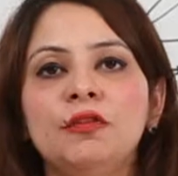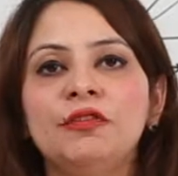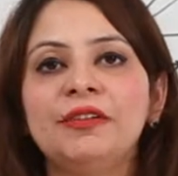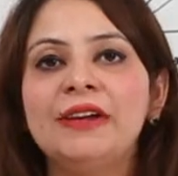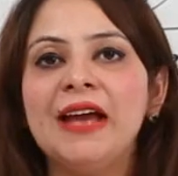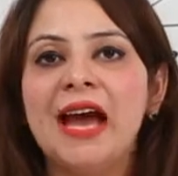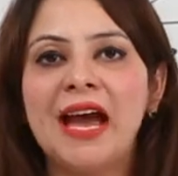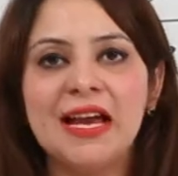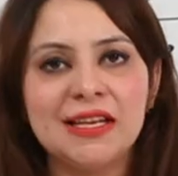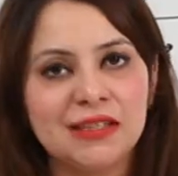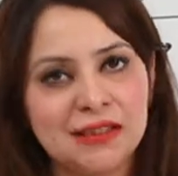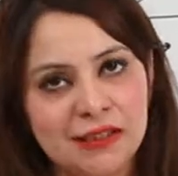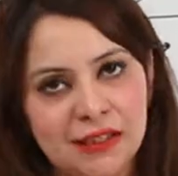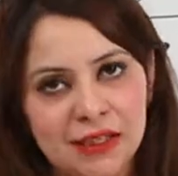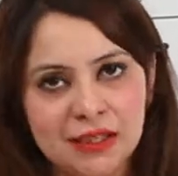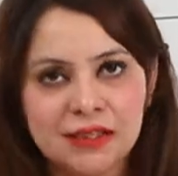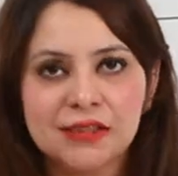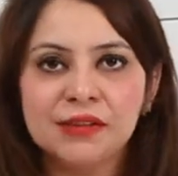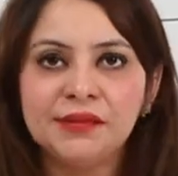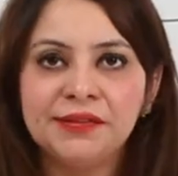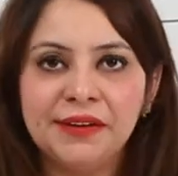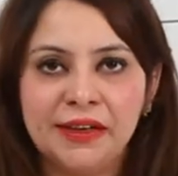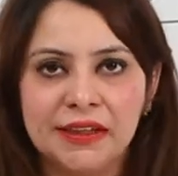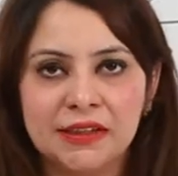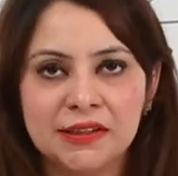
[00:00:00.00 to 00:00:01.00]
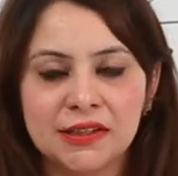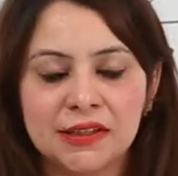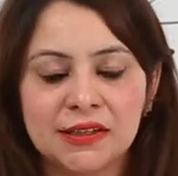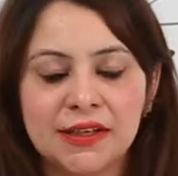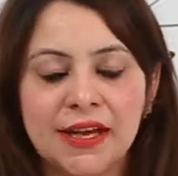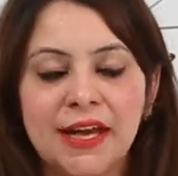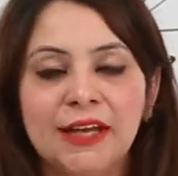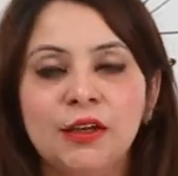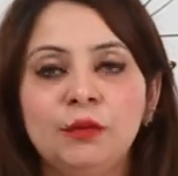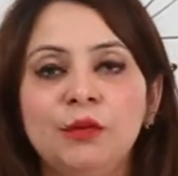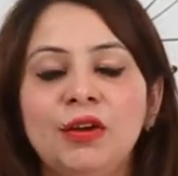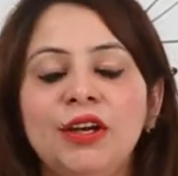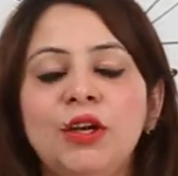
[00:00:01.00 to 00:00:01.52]
of gas gets affected
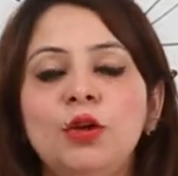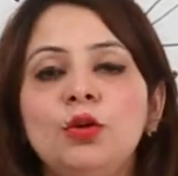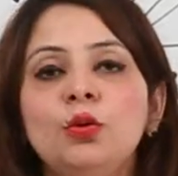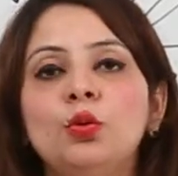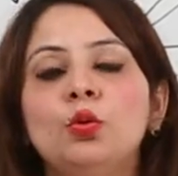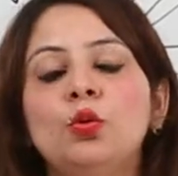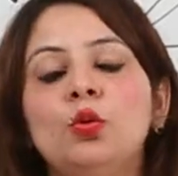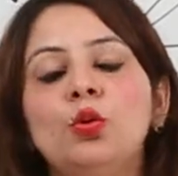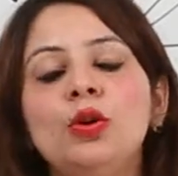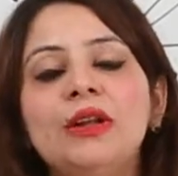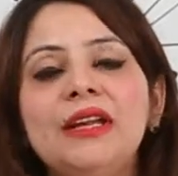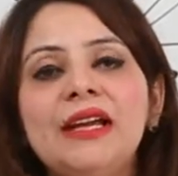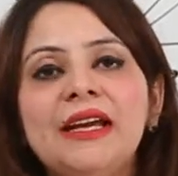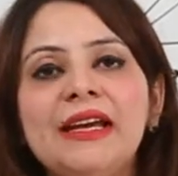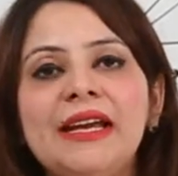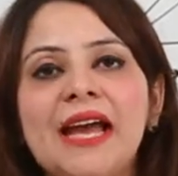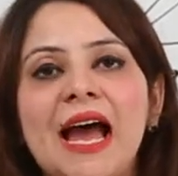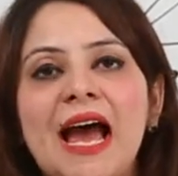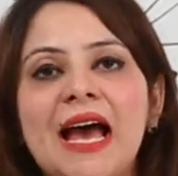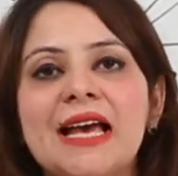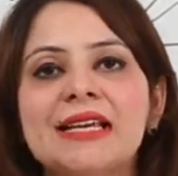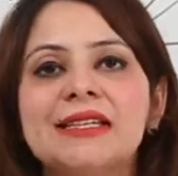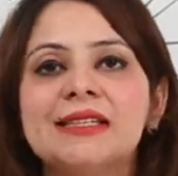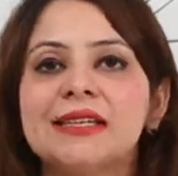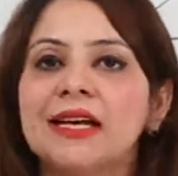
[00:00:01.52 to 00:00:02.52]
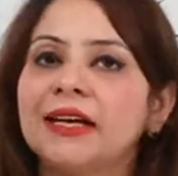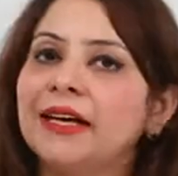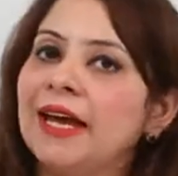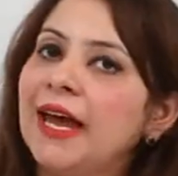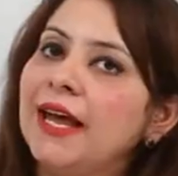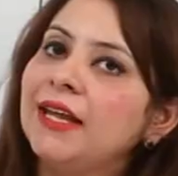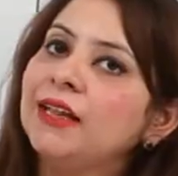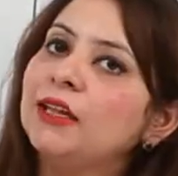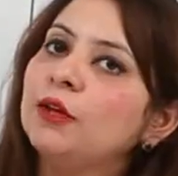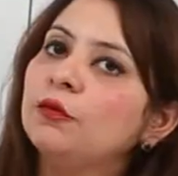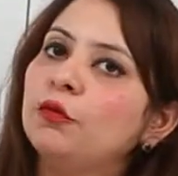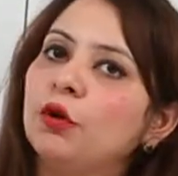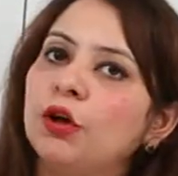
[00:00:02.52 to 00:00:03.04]
and when you cool the gas,
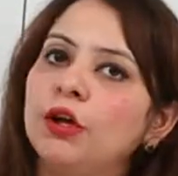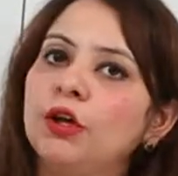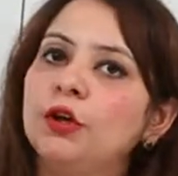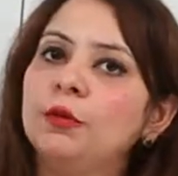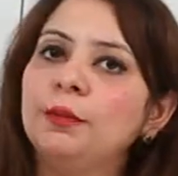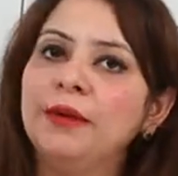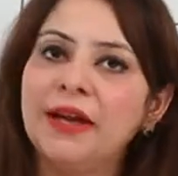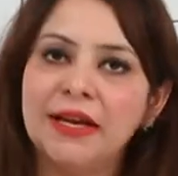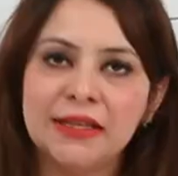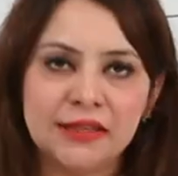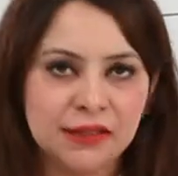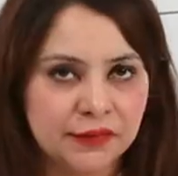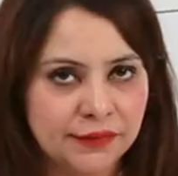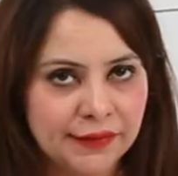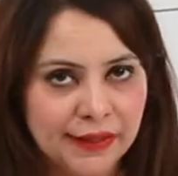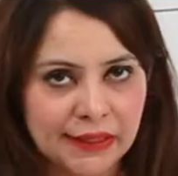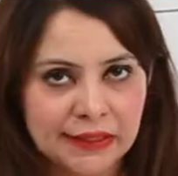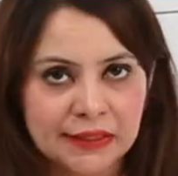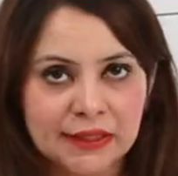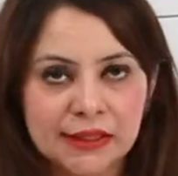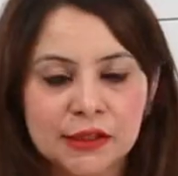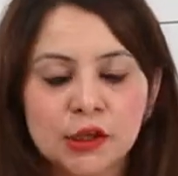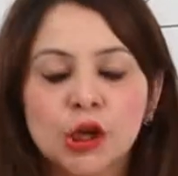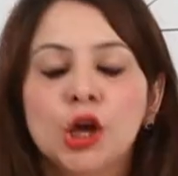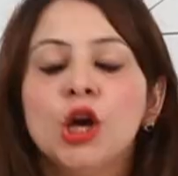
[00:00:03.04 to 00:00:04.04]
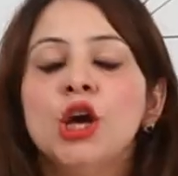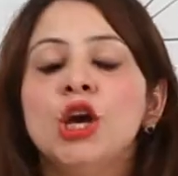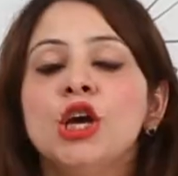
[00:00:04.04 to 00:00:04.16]
again the volume gets affected.